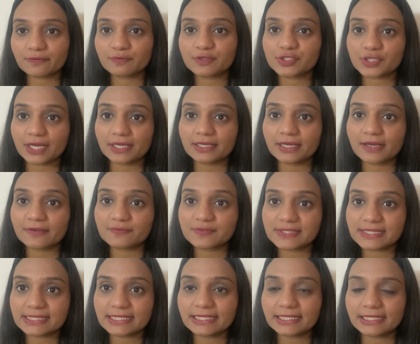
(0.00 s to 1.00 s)
which I have
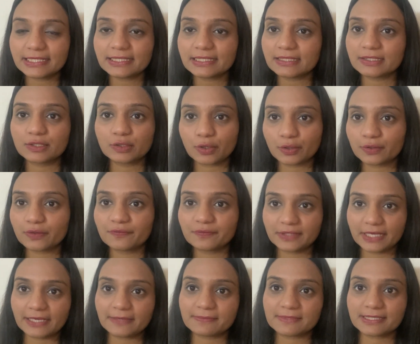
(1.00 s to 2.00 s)
seen a lot of
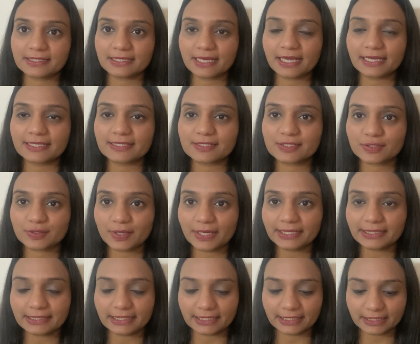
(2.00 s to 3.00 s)
times in IELTS
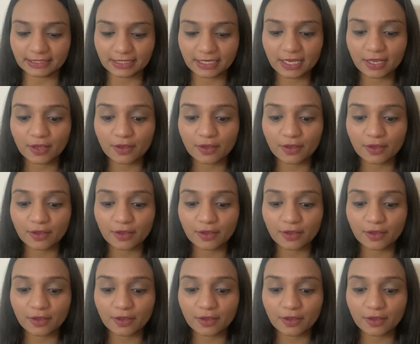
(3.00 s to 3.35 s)
writing,